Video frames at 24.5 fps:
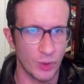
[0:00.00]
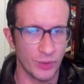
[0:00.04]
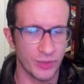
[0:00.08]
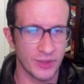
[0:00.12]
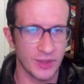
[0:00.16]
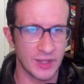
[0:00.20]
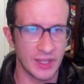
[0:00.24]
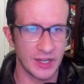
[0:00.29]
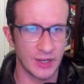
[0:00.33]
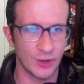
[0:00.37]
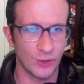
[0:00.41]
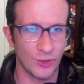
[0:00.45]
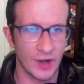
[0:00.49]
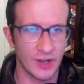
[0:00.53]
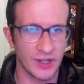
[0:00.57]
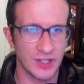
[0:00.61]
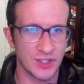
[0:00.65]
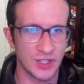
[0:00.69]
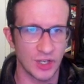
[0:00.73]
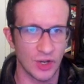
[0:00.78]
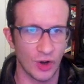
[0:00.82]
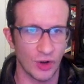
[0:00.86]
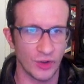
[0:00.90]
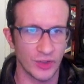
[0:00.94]
both getting
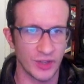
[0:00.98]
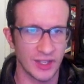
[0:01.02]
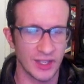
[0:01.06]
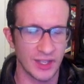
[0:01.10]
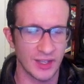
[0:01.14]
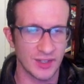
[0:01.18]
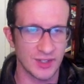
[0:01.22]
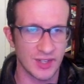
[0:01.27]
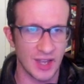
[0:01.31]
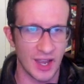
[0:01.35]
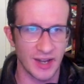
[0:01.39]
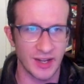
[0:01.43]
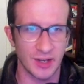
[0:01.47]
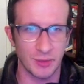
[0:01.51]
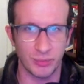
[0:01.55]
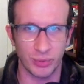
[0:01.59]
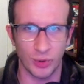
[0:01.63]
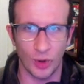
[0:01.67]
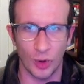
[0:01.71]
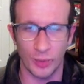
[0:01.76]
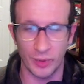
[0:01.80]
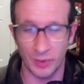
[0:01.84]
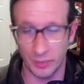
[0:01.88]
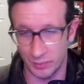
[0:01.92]
ready to guard the king
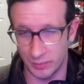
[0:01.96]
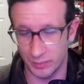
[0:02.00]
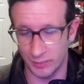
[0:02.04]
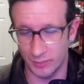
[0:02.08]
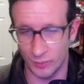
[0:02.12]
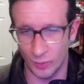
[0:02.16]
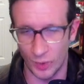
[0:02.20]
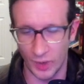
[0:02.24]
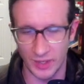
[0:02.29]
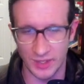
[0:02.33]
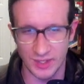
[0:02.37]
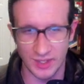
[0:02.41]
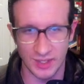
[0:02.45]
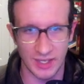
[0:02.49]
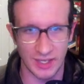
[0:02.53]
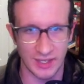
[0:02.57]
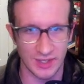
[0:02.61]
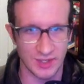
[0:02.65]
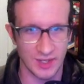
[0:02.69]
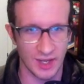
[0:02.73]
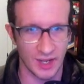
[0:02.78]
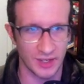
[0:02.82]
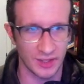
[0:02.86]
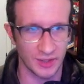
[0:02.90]
side and probing
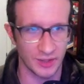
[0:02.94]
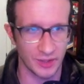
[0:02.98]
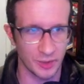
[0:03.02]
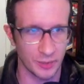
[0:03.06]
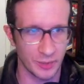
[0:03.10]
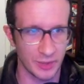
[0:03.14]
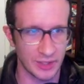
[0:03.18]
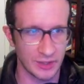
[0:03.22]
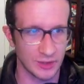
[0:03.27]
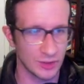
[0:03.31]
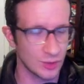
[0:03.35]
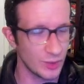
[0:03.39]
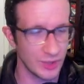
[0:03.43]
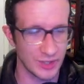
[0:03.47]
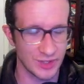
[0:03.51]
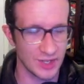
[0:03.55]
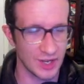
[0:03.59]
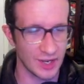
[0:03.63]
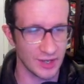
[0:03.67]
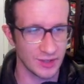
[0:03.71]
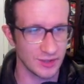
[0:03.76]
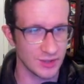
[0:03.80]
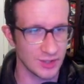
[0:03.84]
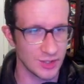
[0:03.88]
white's king side a little bit,
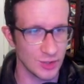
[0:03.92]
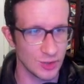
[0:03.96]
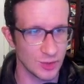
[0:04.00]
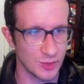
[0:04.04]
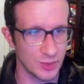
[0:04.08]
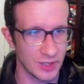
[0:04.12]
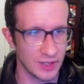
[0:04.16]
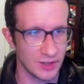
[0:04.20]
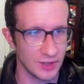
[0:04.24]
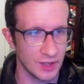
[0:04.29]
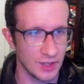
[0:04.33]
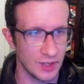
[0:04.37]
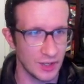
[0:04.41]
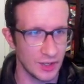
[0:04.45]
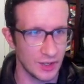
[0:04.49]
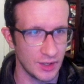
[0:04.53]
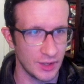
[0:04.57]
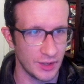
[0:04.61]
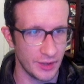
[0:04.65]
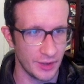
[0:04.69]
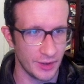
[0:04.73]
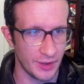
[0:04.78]
queen side, excuse me.